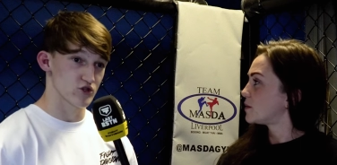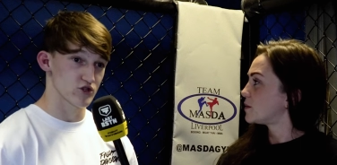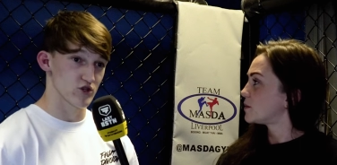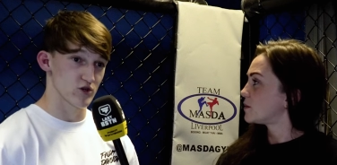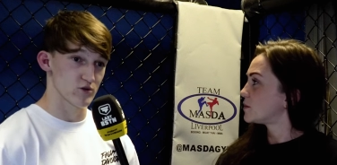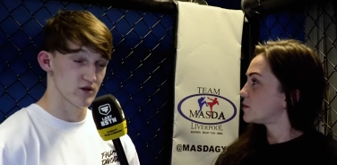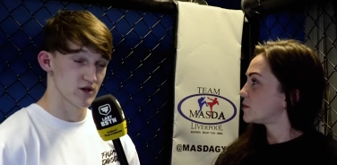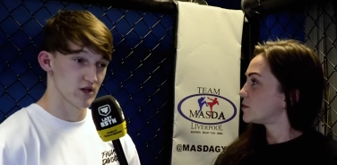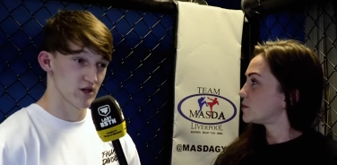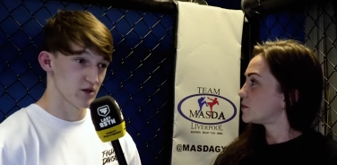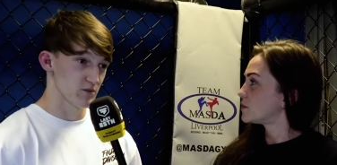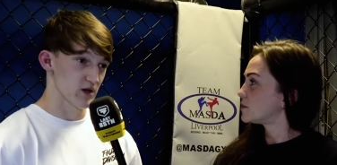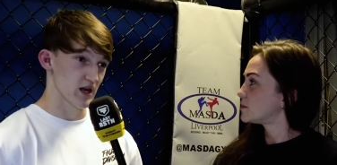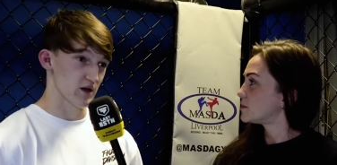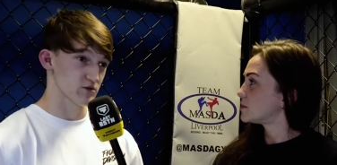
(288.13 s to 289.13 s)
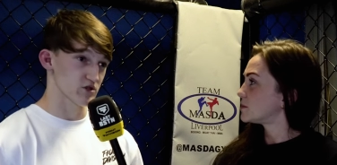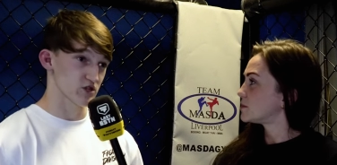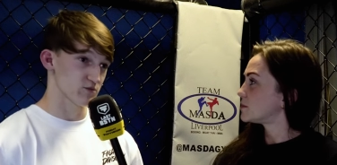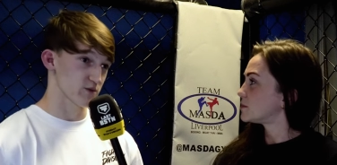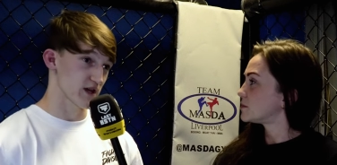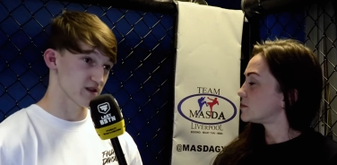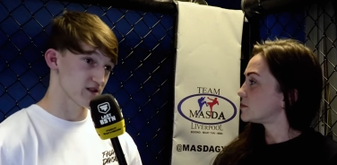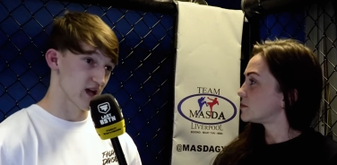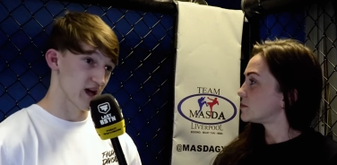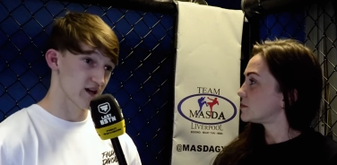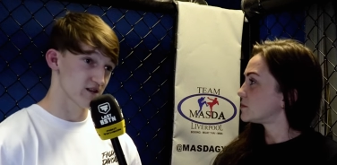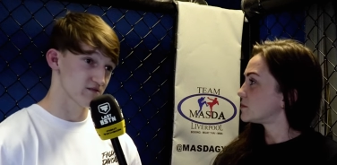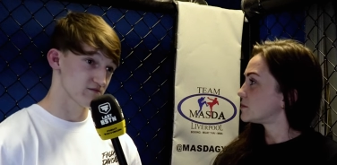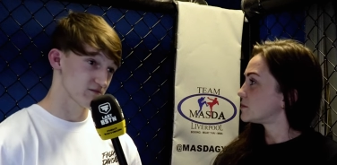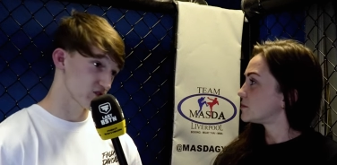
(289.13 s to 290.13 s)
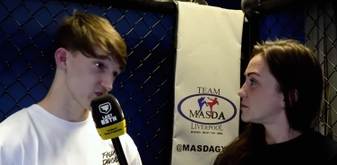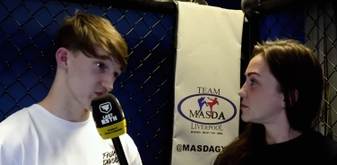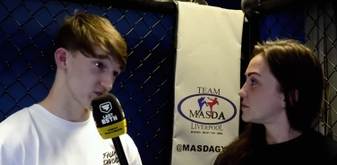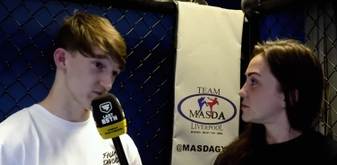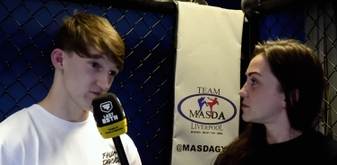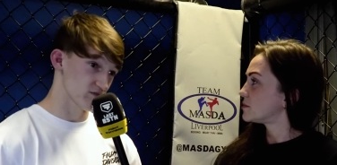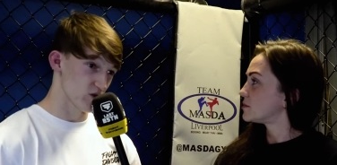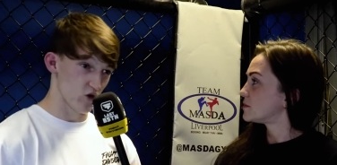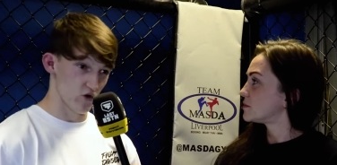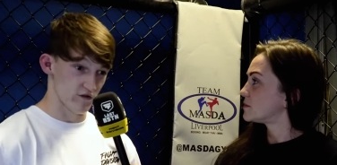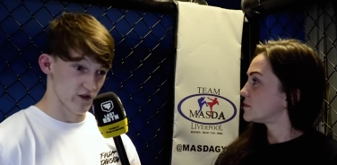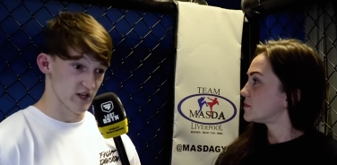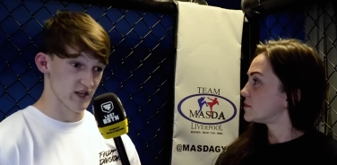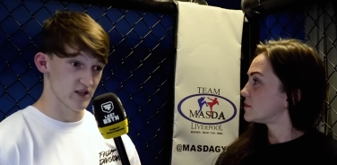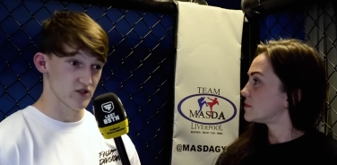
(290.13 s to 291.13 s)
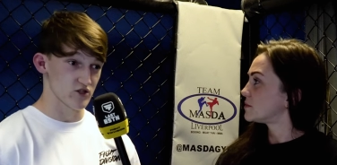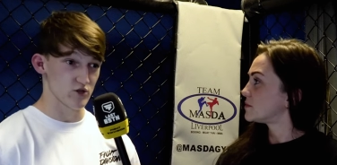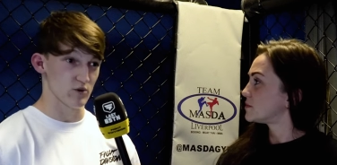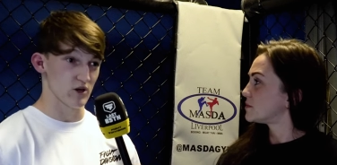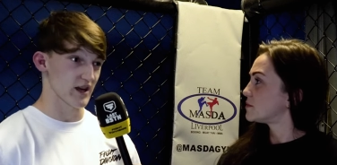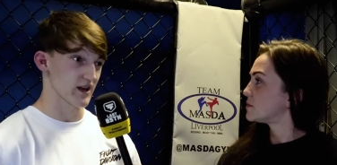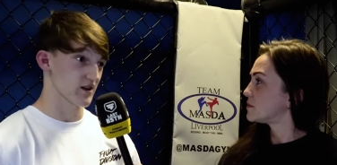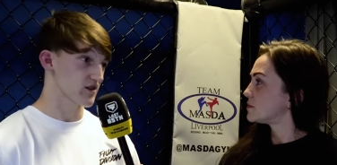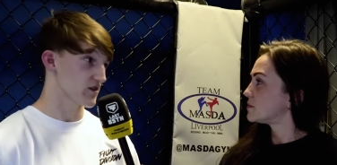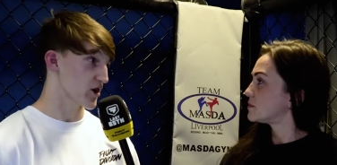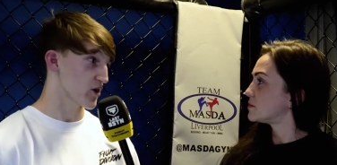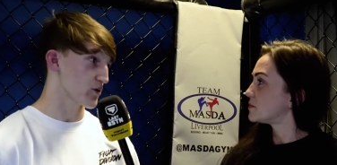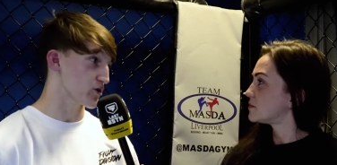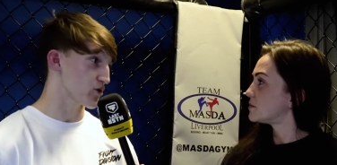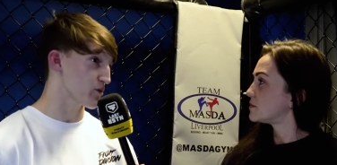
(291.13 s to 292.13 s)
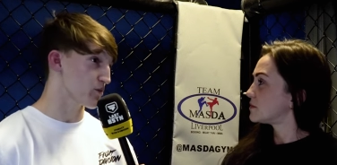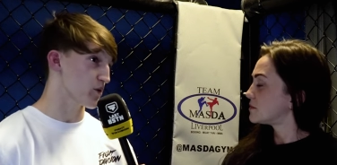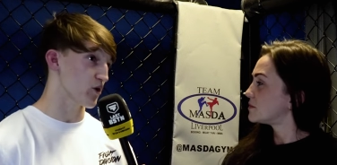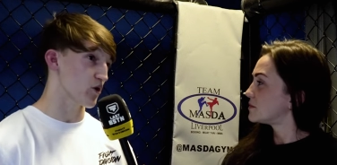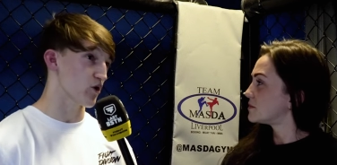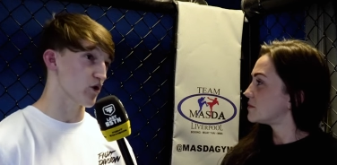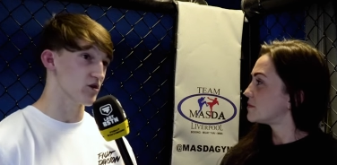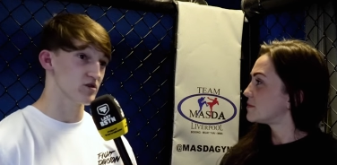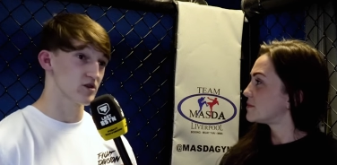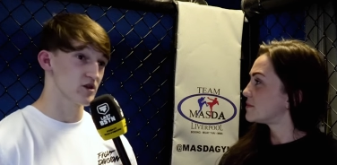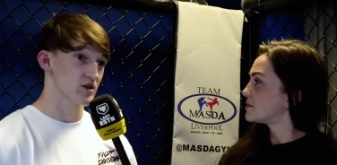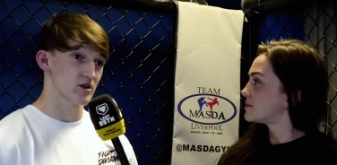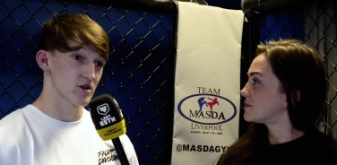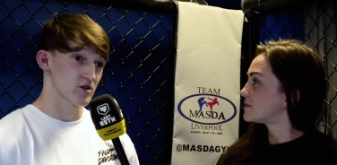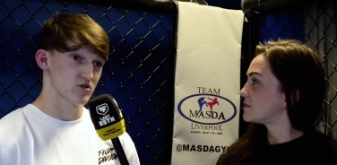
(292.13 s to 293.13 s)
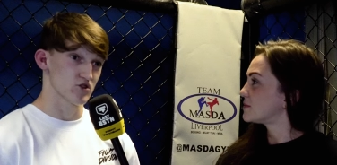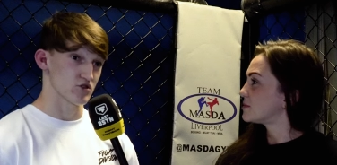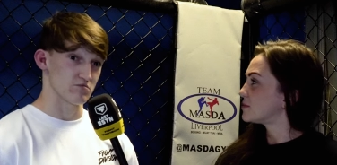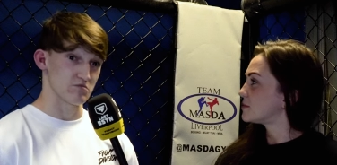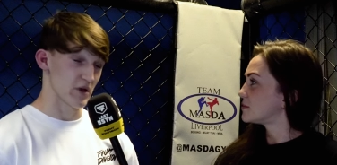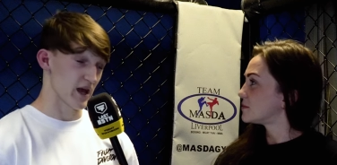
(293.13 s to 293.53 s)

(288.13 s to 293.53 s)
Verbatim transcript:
Speaker 1: So being able to spread that to other kids who are, like, growing up, or just